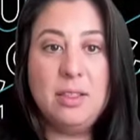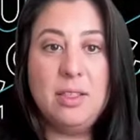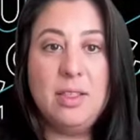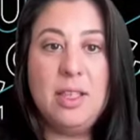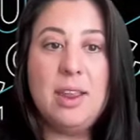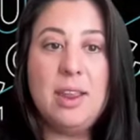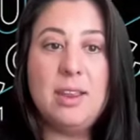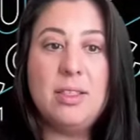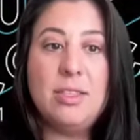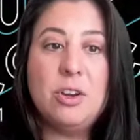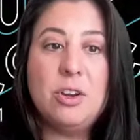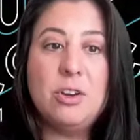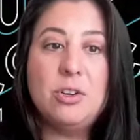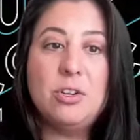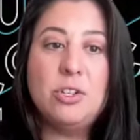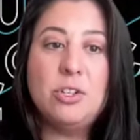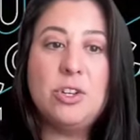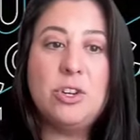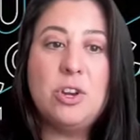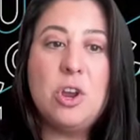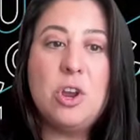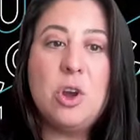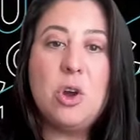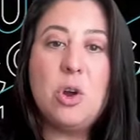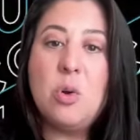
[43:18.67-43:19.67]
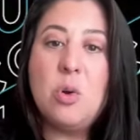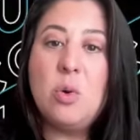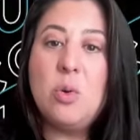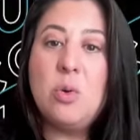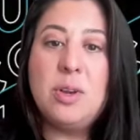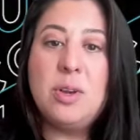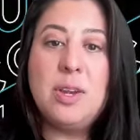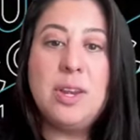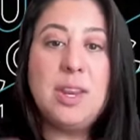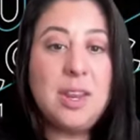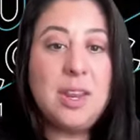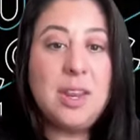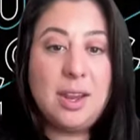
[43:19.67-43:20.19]
Like, there's no
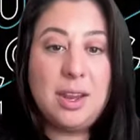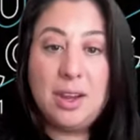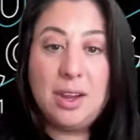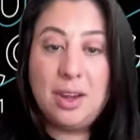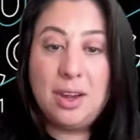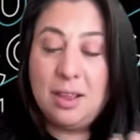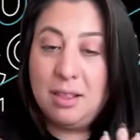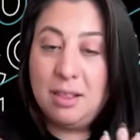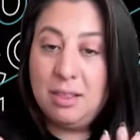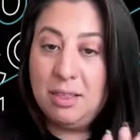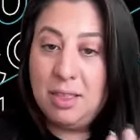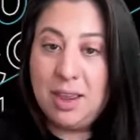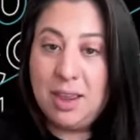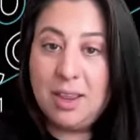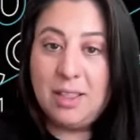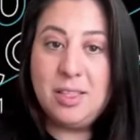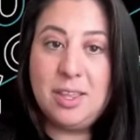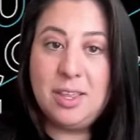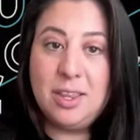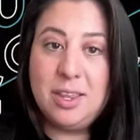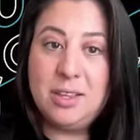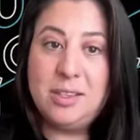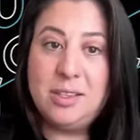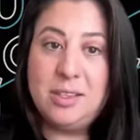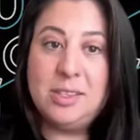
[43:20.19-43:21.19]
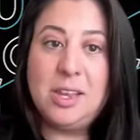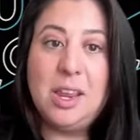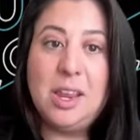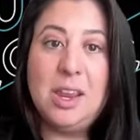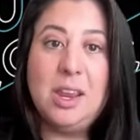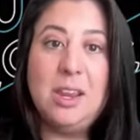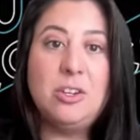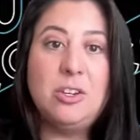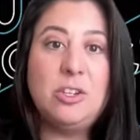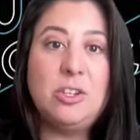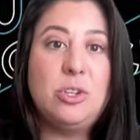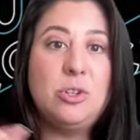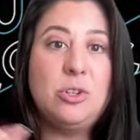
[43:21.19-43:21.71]
need, like Leah's
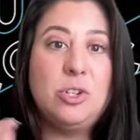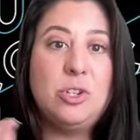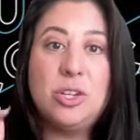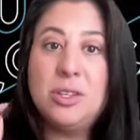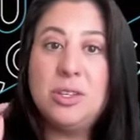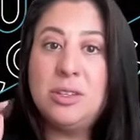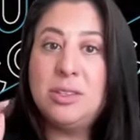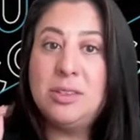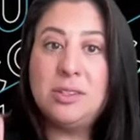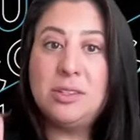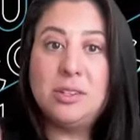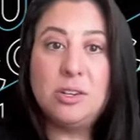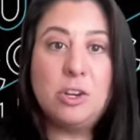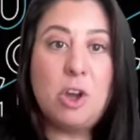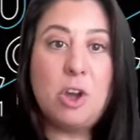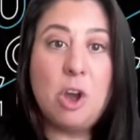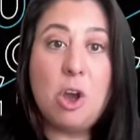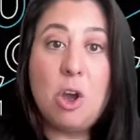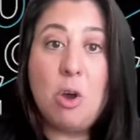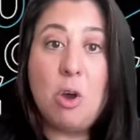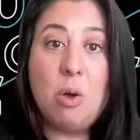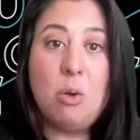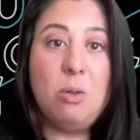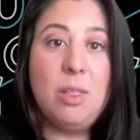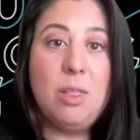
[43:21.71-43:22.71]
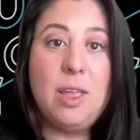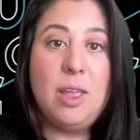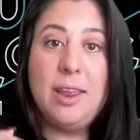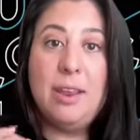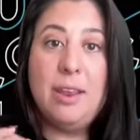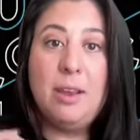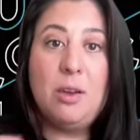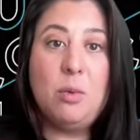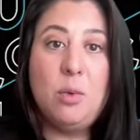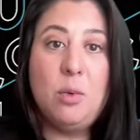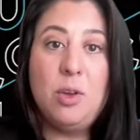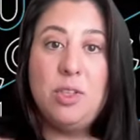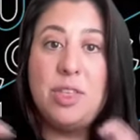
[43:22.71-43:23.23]
saying, to just go
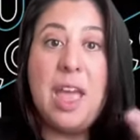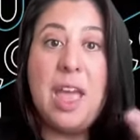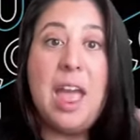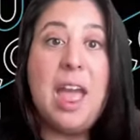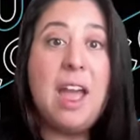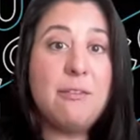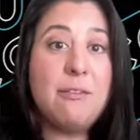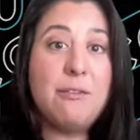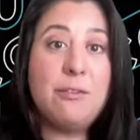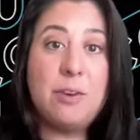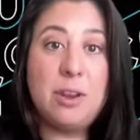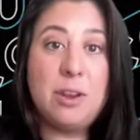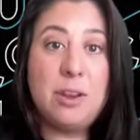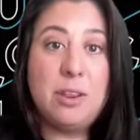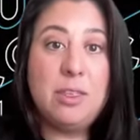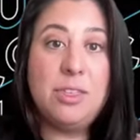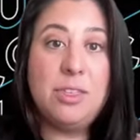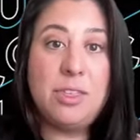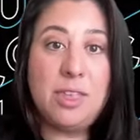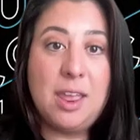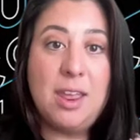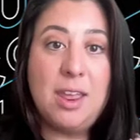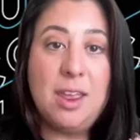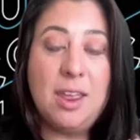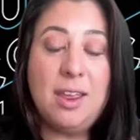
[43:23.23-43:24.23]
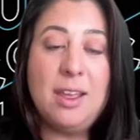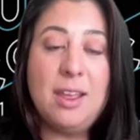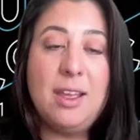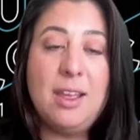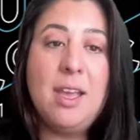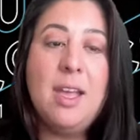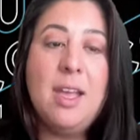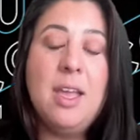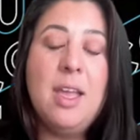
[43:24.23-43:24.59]
like with everything.